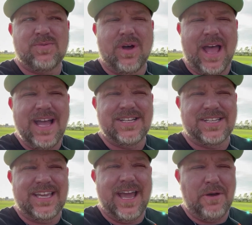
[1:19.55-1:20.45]
Well, actually,
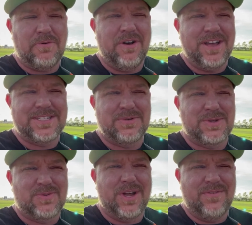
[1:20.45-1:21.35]
yeah, it was
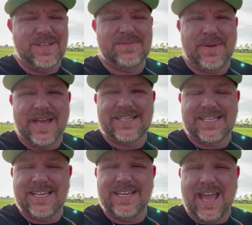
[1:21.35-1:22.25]
one of his best.
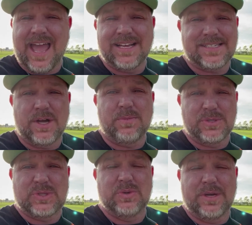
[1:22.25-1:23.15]
He actually
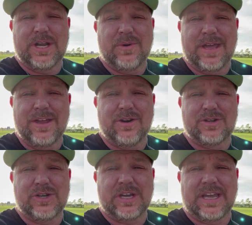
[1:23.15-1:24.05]
almost threw a no-hitter,
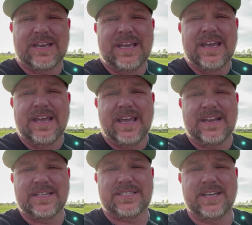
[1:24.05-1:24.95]
took it
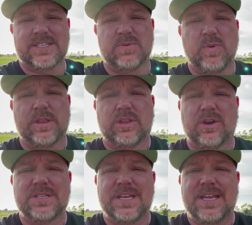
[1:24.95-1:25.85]
into 6
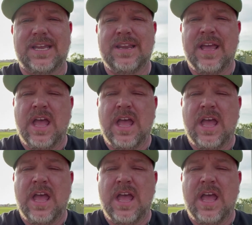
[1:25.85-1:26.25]
1/3 inning.